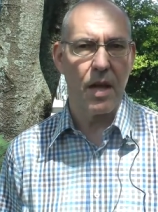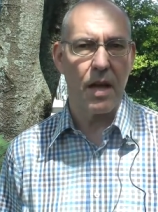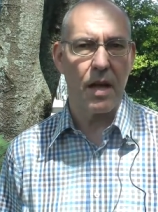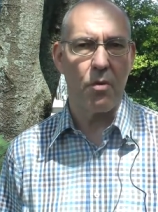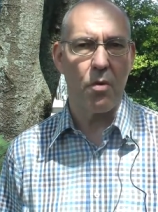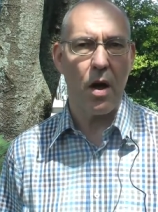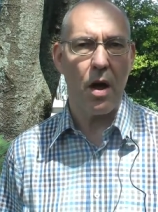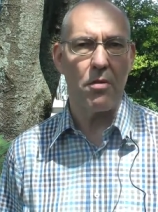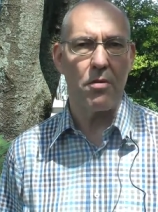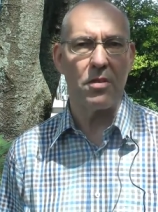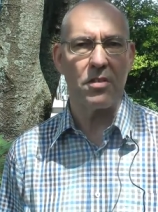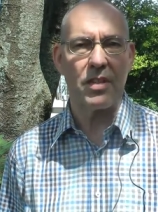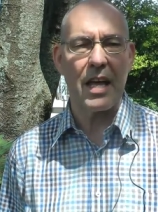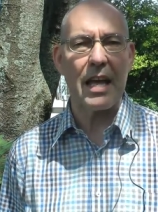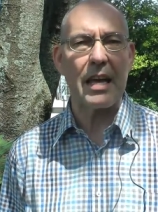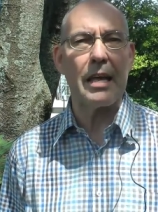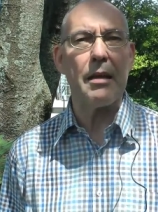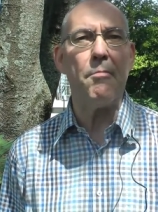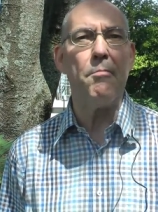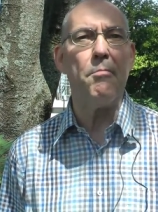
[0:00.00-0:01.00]
And how does
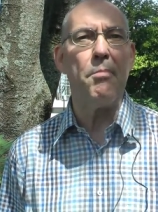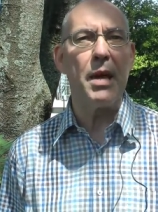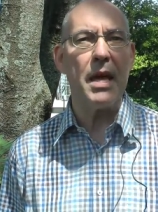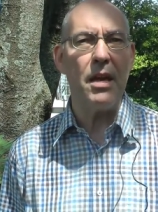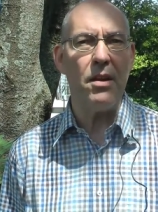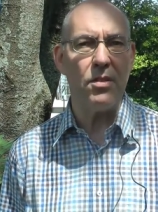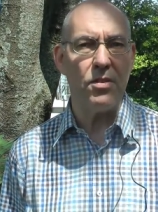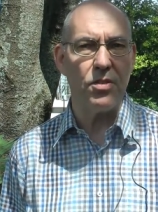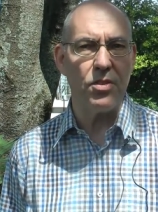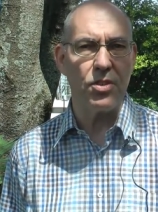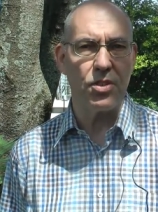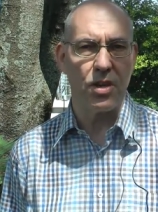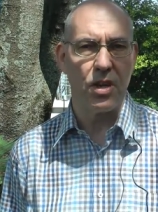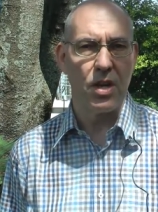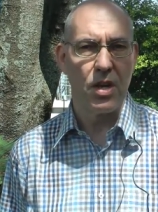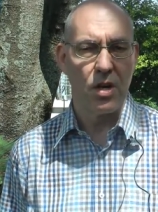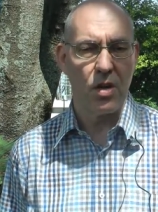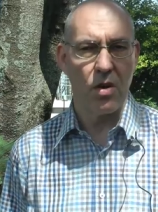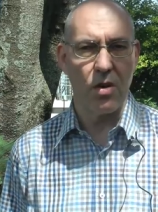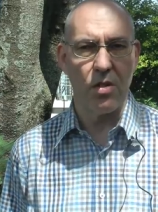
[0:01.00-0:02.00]
that impinge
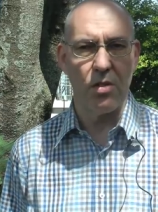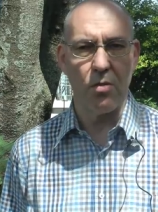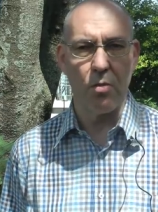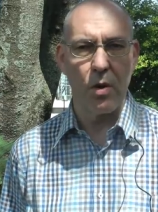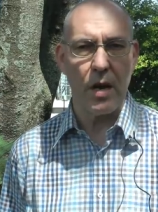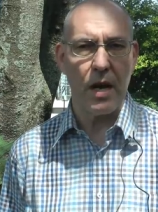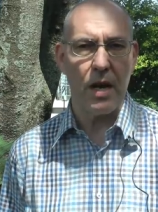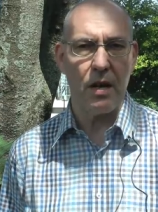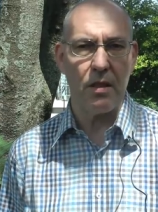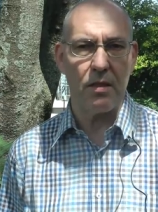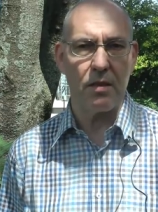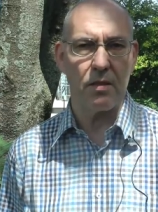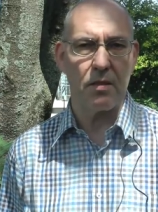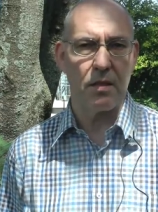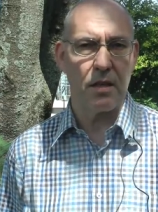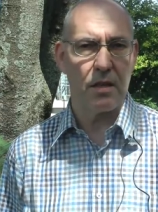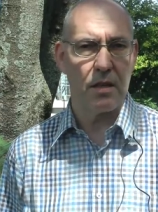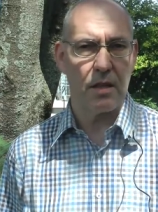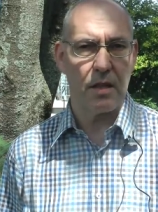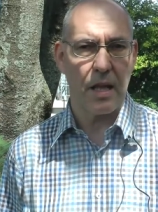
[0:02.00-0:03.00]
on the way
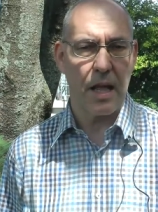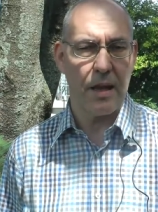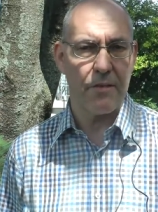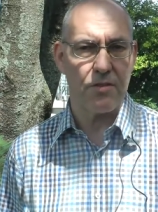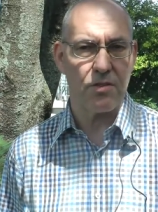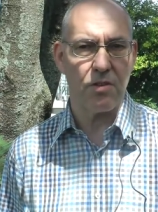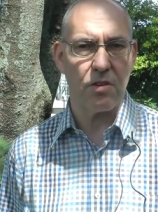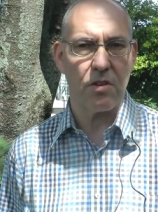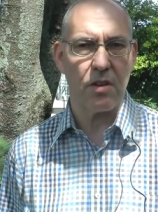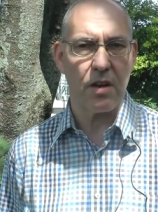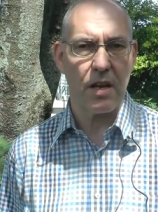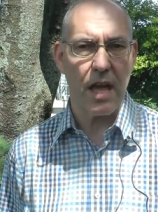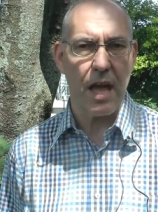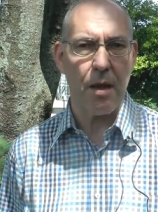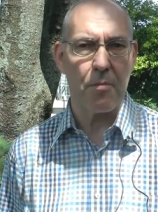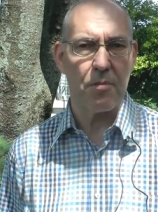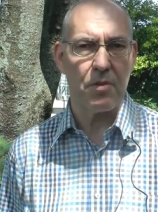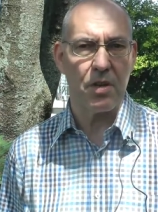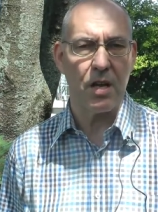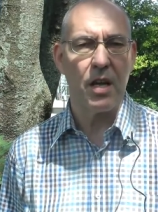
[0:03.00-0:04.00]
that livestock are
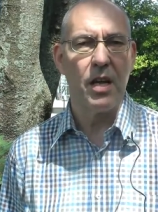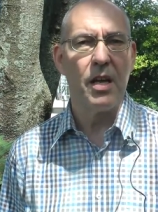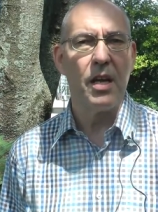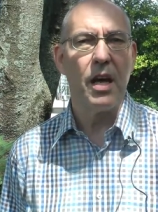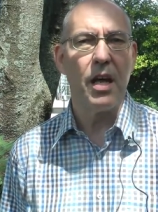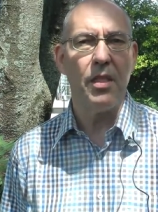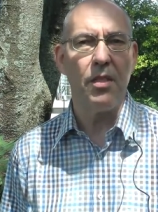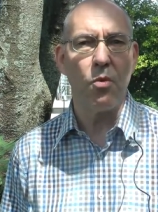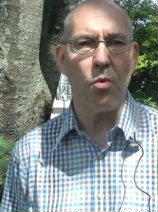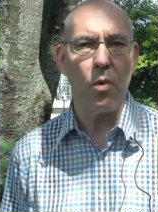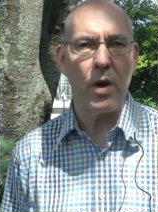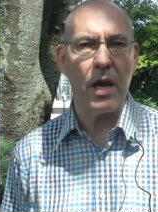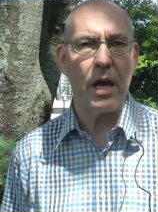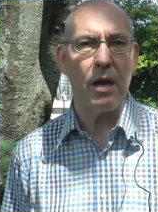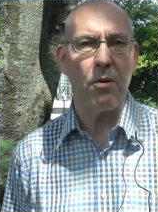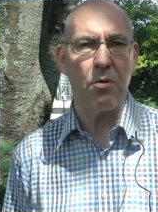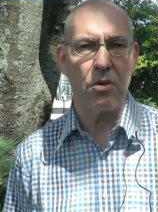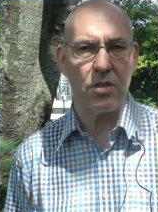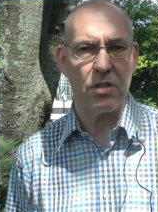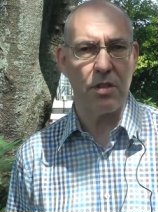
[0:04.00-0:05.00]
kept and the way
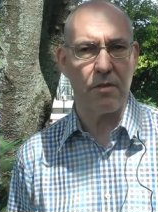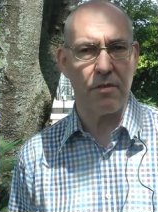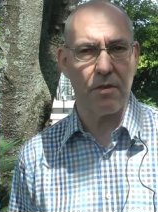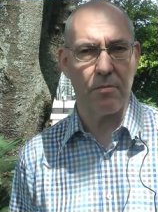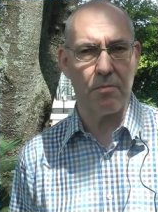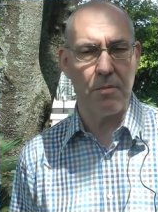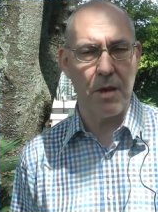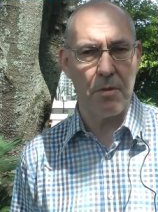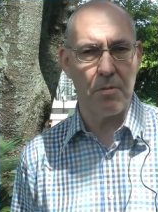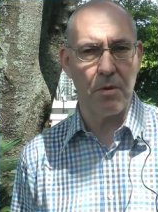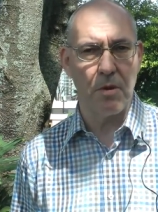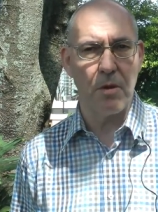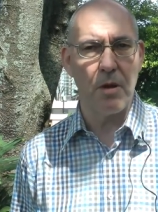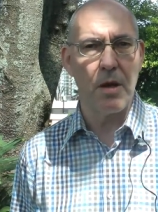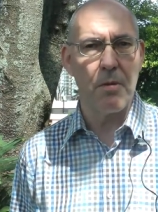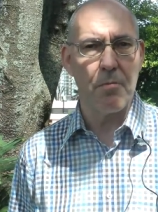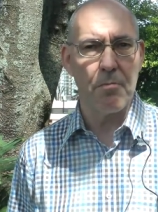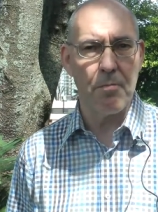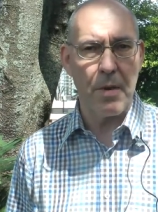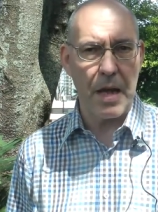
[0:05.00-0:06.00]
in which different people
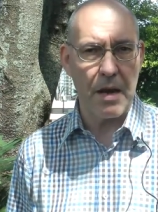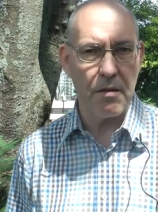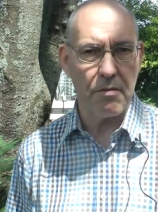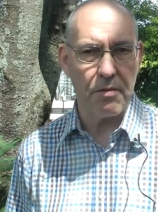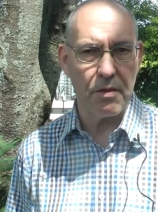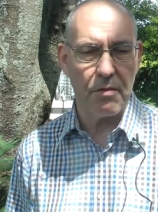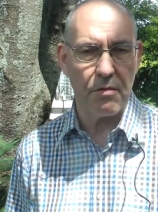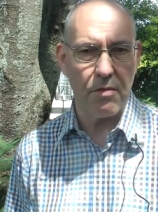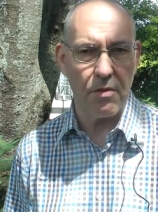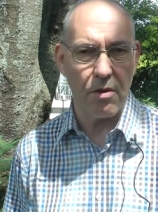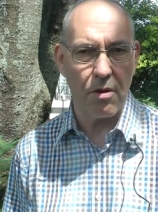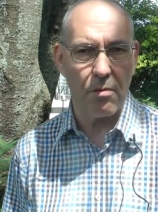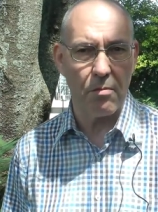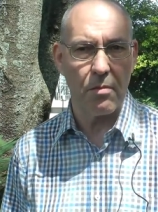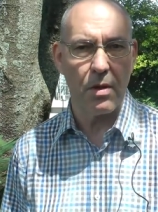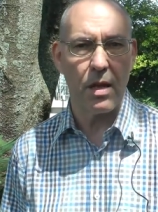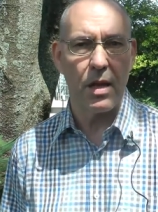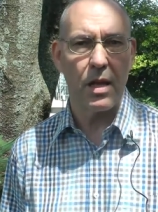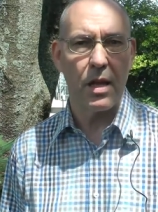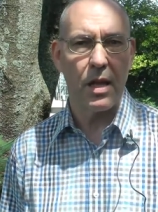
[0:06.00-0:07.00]
benefit
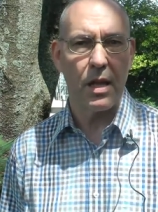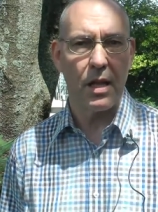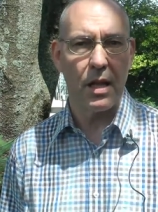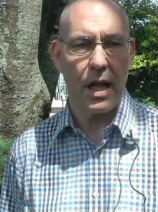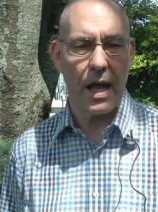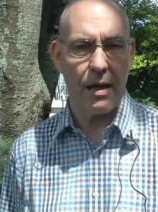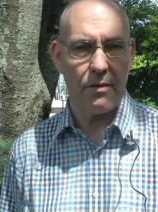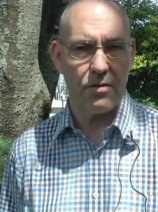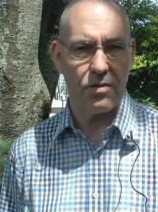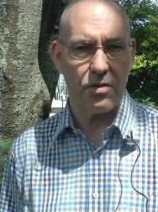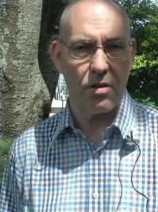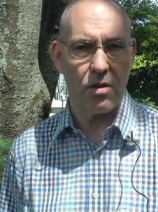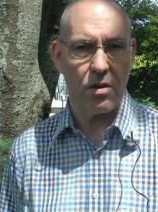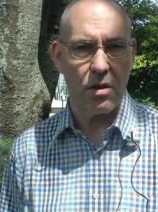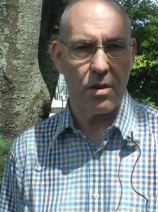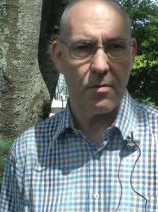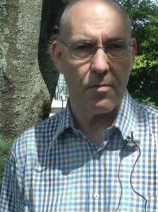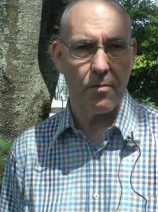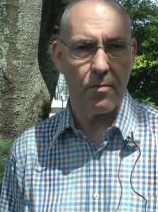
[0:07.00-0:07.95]
from livestock.